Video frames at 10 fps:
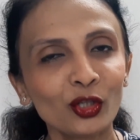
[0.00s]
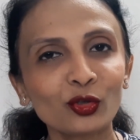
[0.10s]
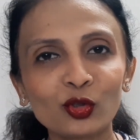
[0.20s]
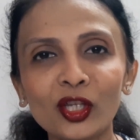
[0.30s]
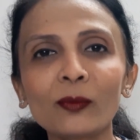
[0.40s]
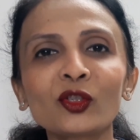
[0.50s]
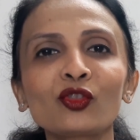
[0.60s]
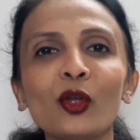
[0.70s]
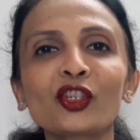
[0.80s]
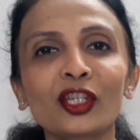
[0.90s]
So same
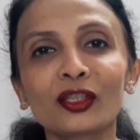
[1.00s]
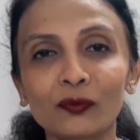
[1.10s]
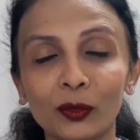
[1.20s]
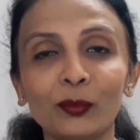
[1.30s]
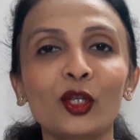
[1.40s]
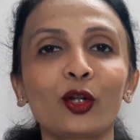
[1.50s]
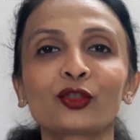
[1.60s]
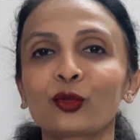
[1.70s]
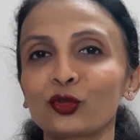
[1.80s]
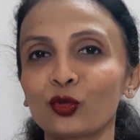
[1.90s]
situation is with me also.